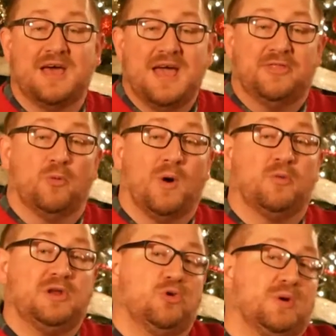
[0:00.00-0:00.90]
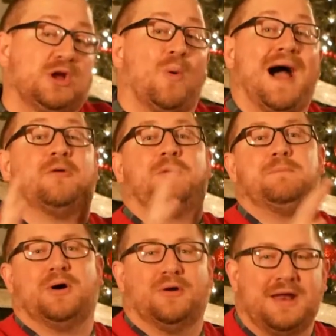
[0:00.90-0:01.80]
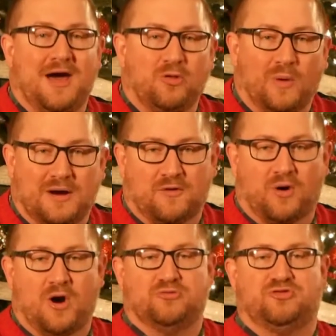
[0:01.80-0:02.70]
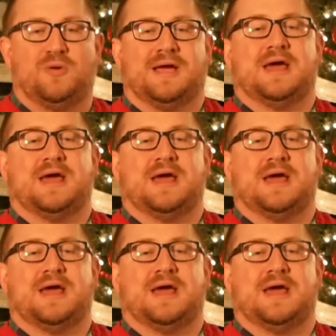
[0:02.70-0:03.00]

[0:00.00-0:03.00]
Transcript: And then what do we do? We go out and we build another one of our own doing,